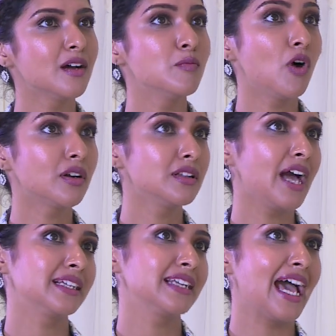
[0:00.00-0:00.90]
a model
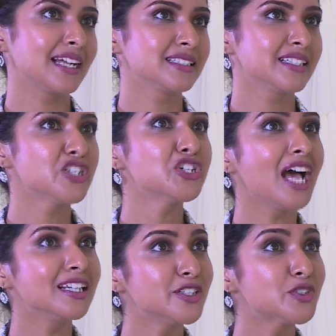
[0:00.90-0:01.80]
and an actor
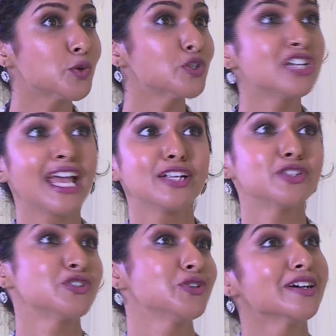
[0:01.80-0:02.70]
challenged or
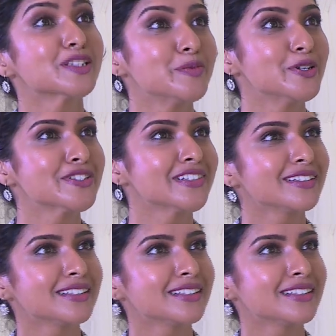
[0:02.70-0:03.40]
changed you as a person?